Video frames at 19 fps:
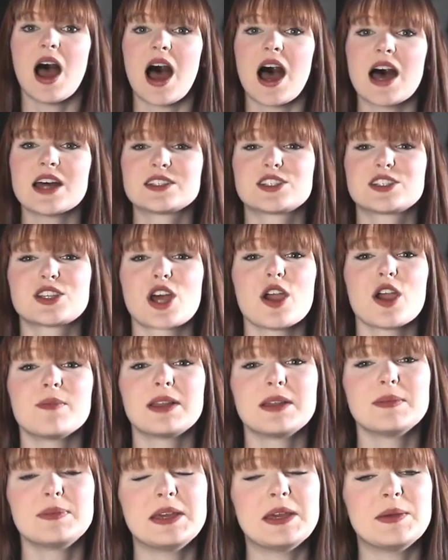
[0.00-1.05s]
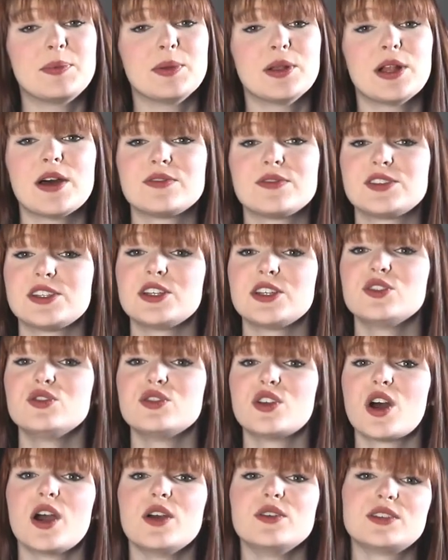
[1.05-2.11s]
as so many people have seen
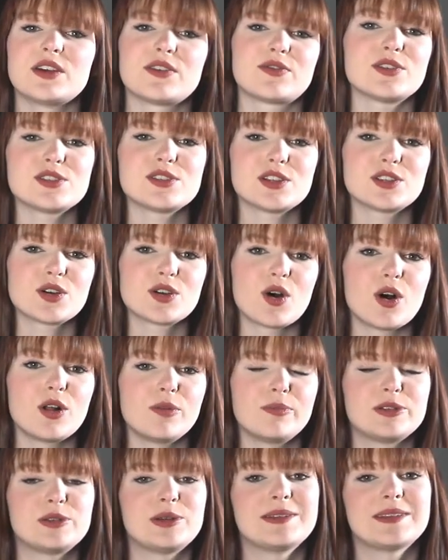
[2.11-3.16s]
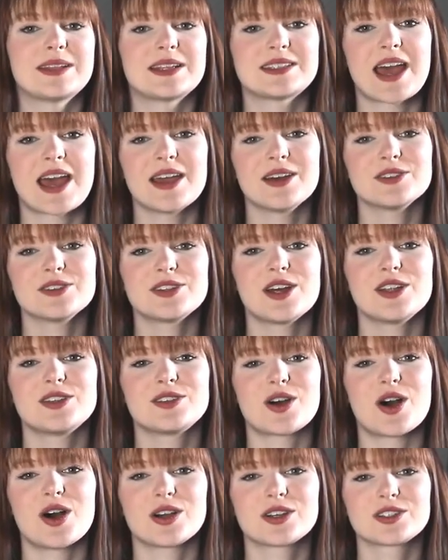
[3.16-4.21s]
no difference at all between the tails that are
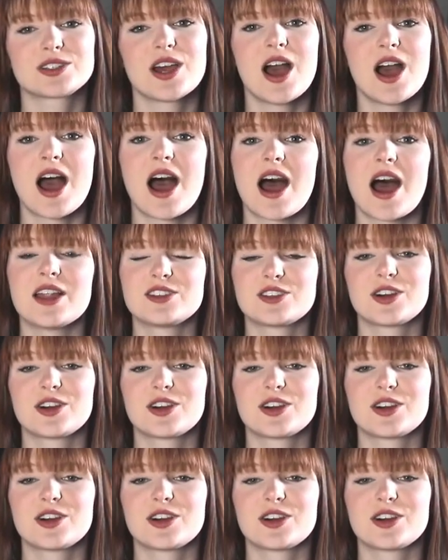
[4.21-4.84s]
docked and